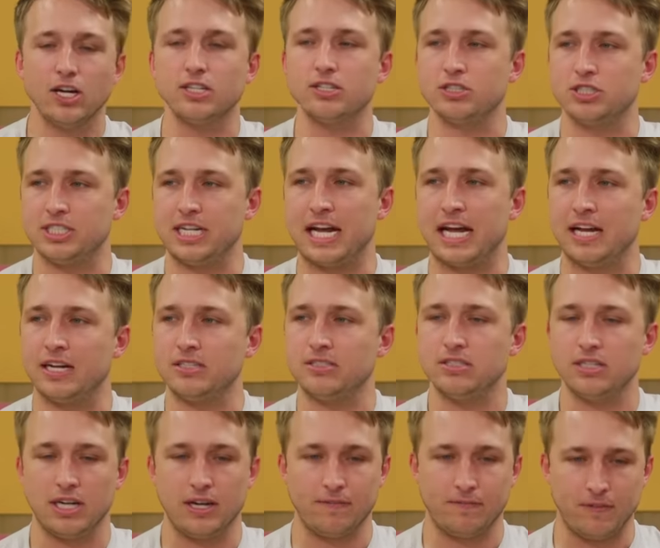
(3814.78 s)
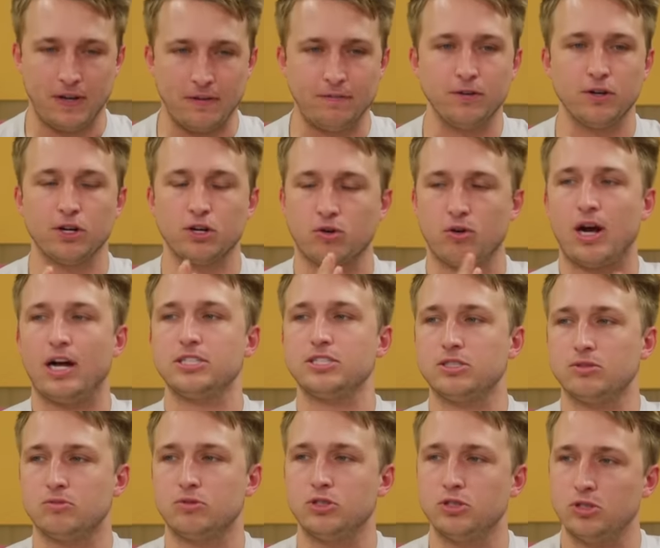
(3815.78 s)
understand if you're across
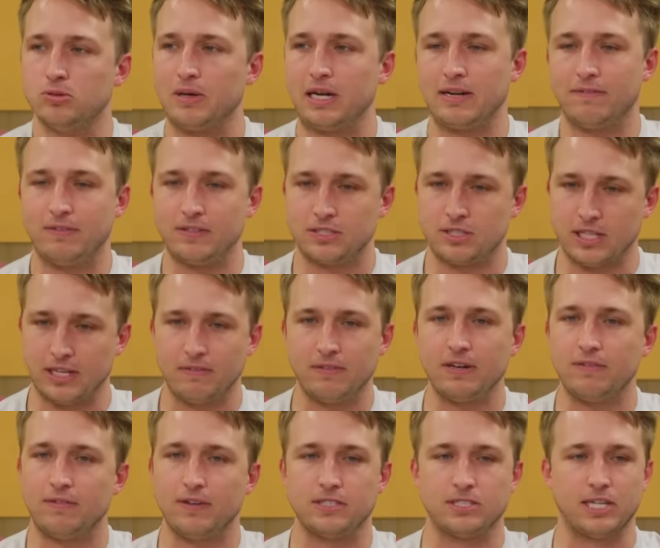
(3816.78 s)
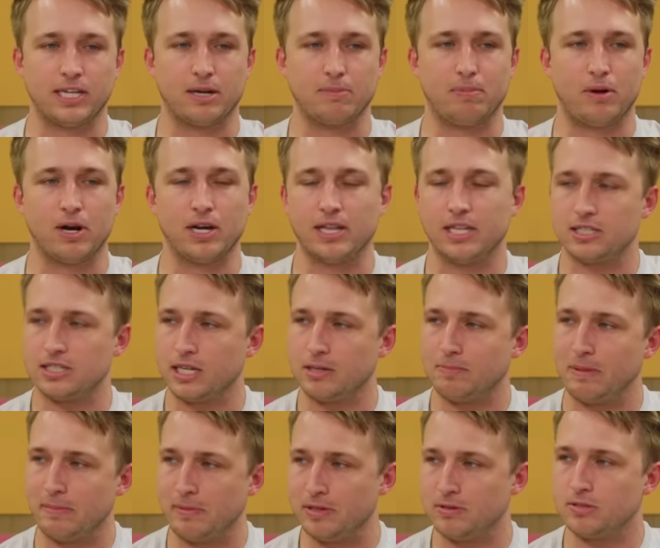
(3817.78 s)
the room and even if it's like a party that's like
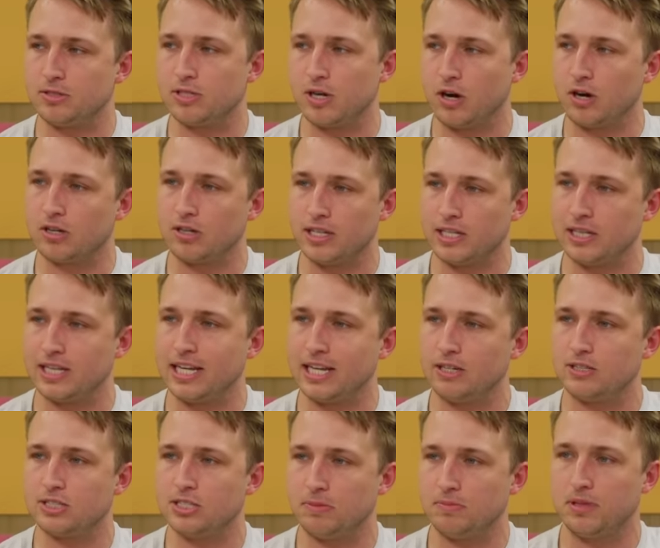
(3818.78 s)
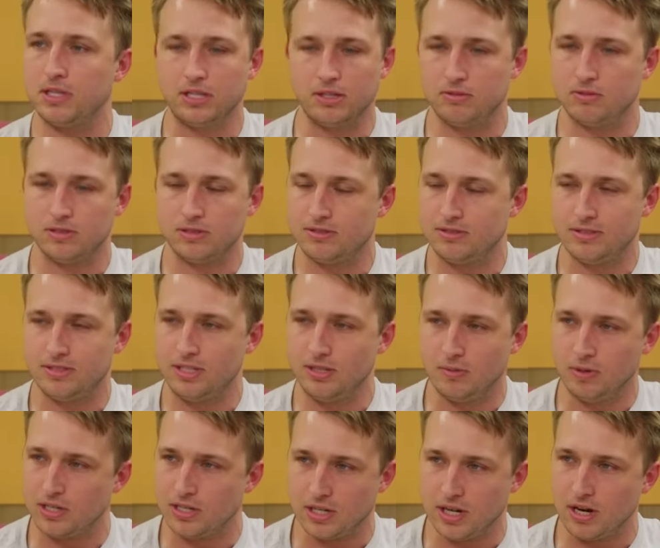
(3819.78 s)
maybe darkly lit or something, you
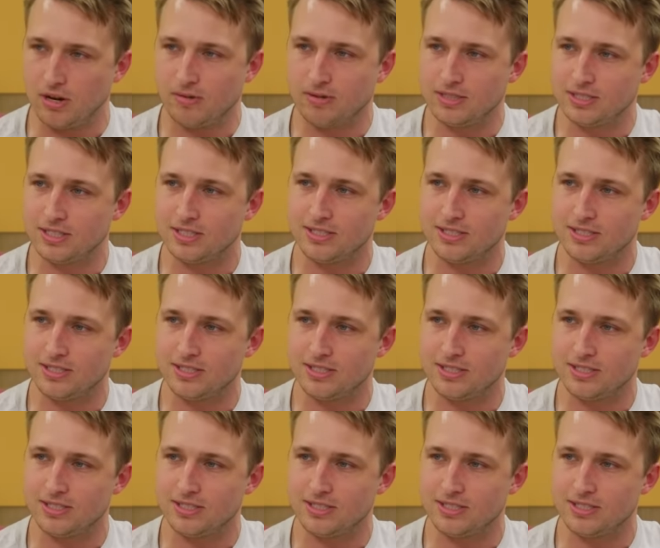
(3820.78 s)
wouldn't know.